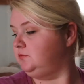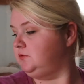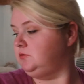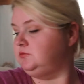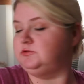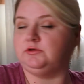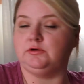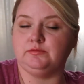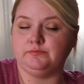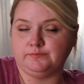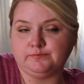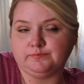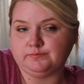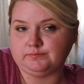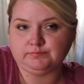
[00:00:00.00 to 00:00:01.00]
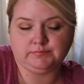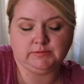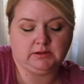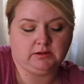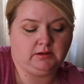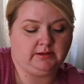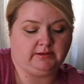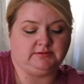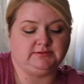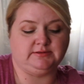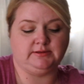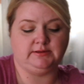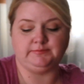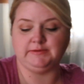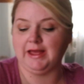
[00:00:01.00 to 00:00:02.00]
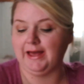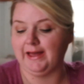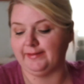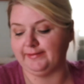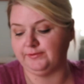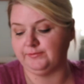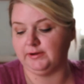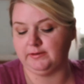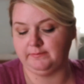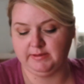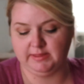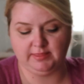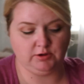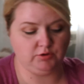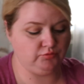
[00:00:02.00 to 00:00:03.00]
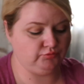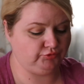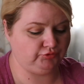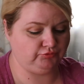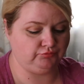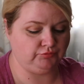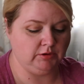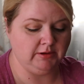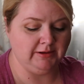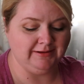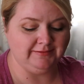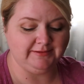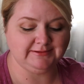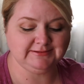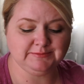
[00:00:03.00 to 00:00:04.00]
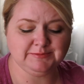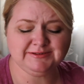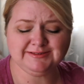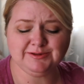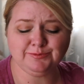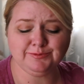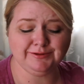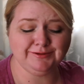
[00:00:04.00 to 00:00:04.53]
Those are excellent. I highly recommend those. They smell so